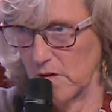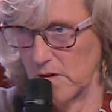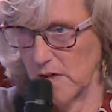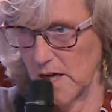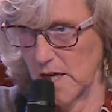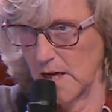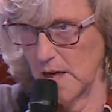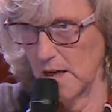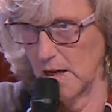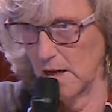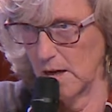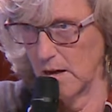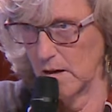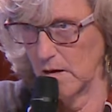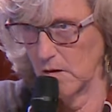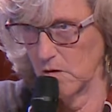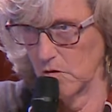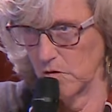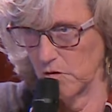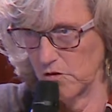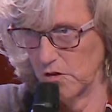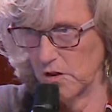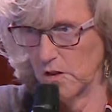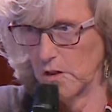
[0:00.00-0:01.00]
they
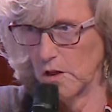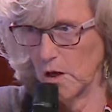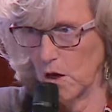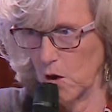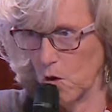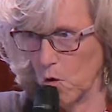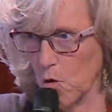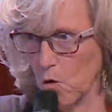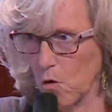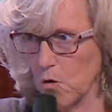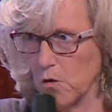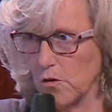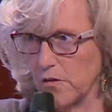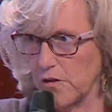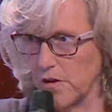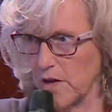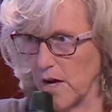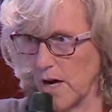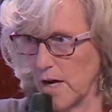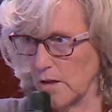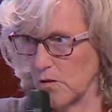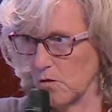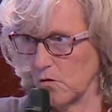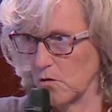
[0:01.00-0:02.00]
consider all the
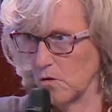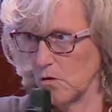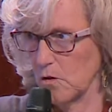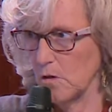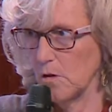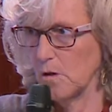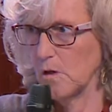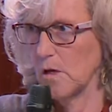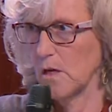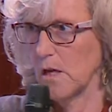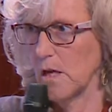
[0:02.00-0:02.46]
actors,